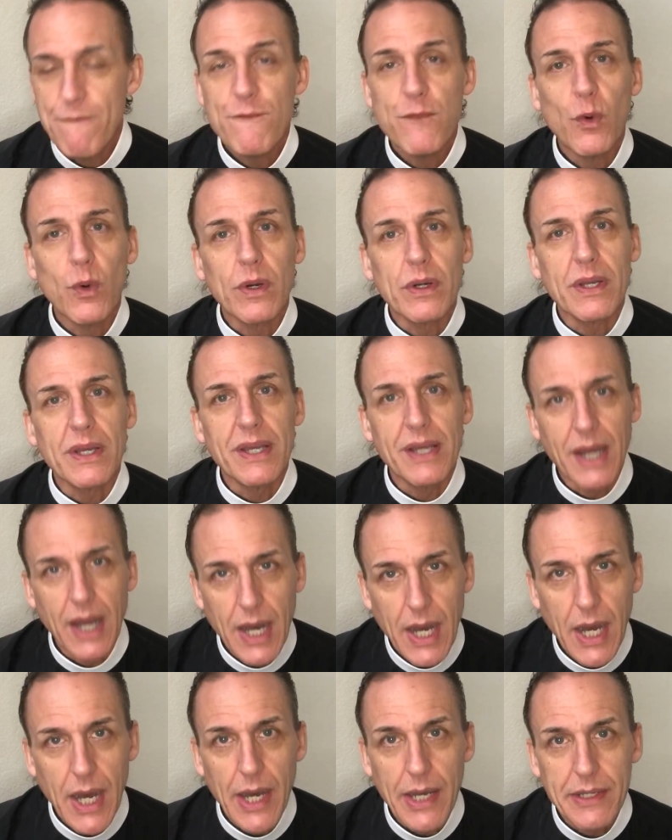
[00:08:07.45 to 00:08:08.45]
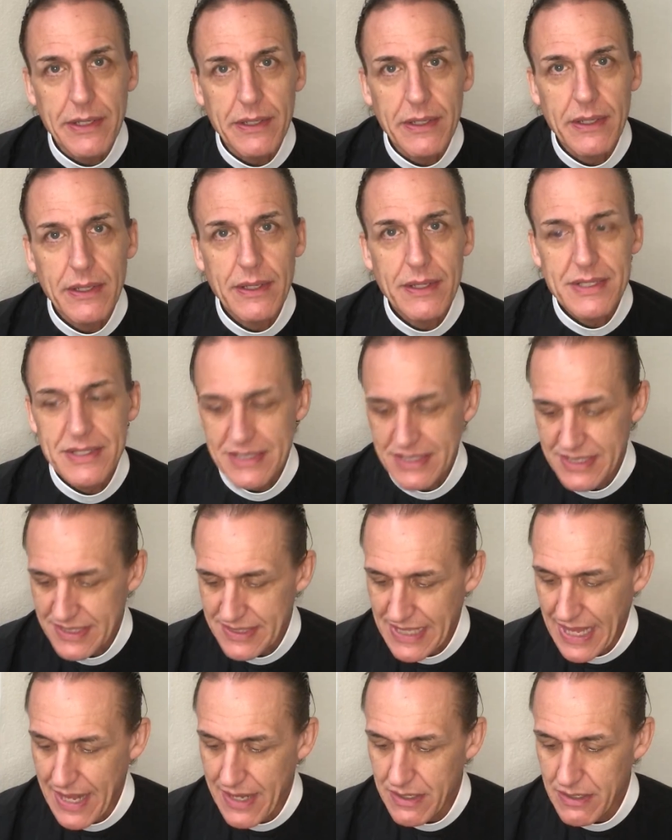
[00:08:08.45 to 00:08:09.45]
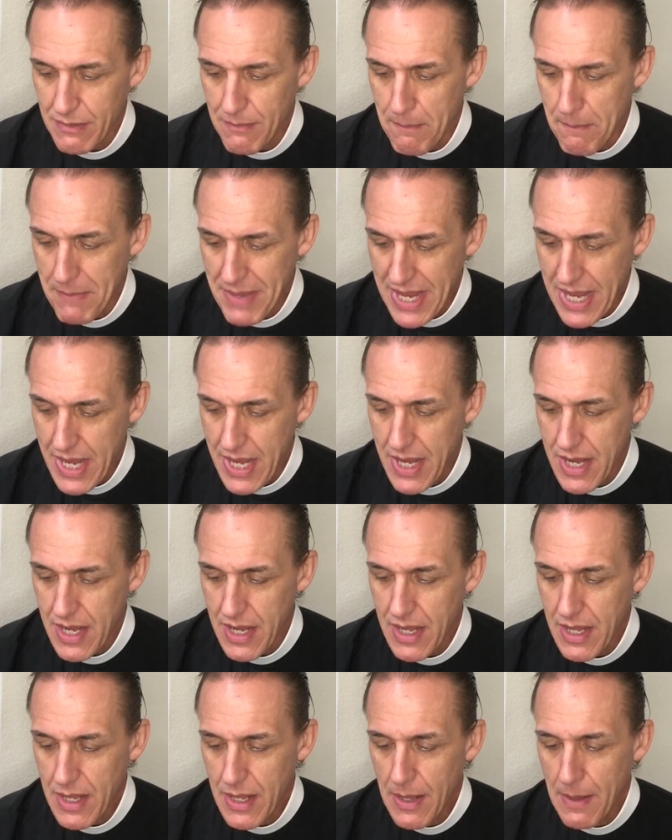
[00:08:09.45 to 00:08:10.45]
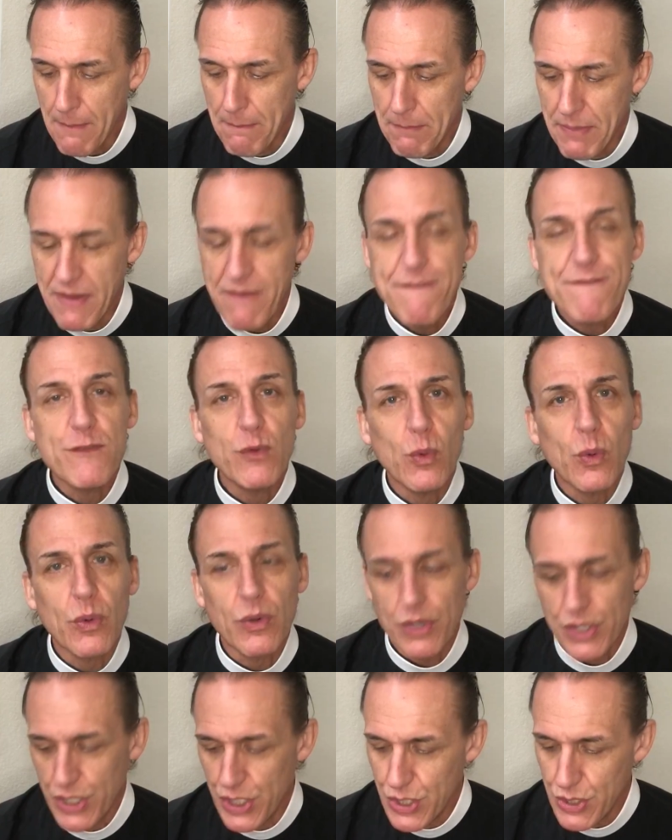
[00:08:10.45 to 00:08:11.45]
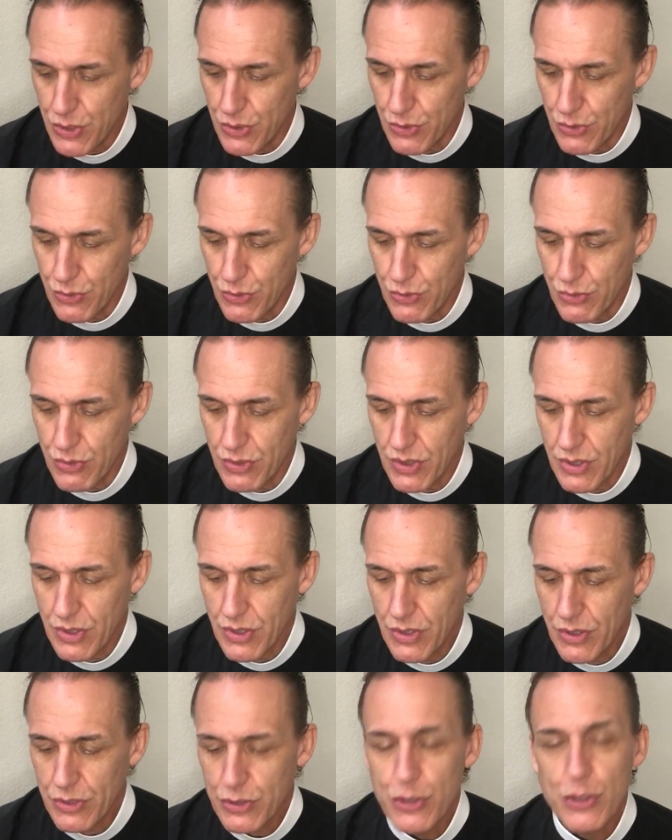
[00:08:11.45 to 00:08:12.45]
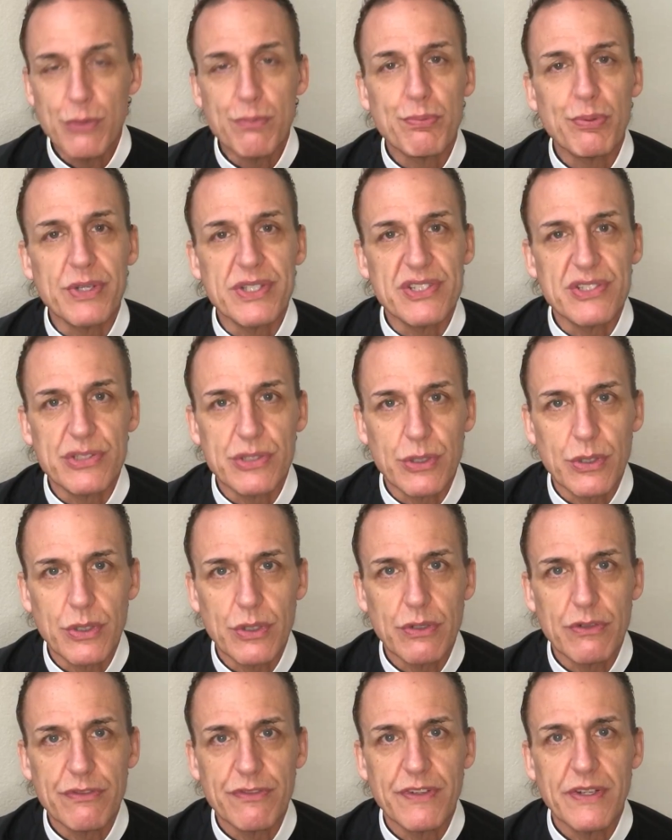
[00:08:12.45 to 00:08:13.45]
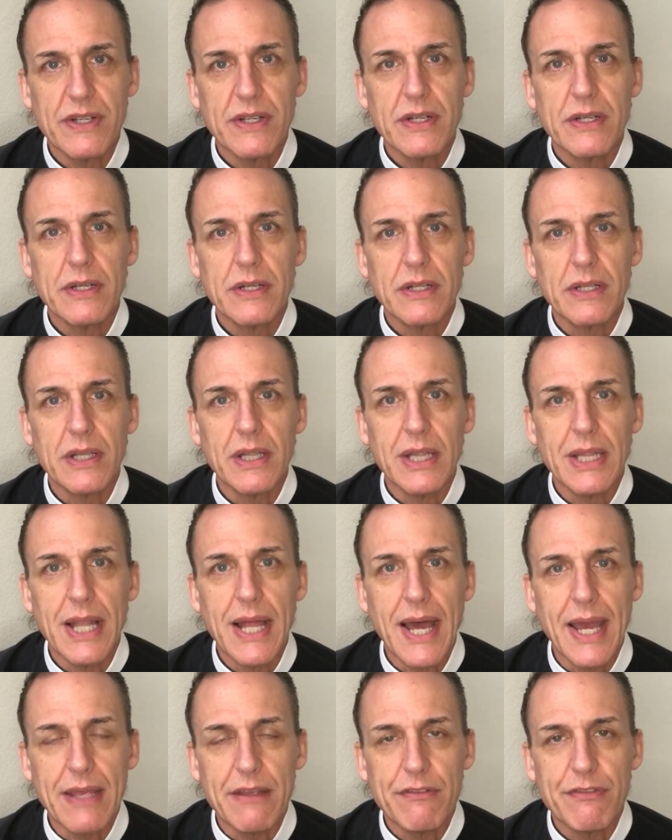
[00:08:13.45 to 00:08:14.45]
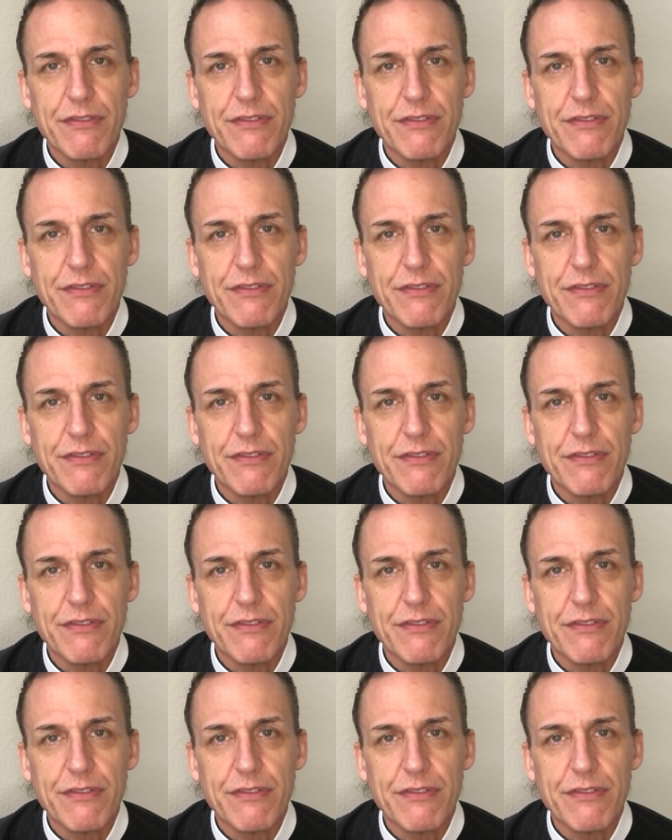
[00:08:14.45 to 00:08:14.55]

For God sent me before you to preserve life.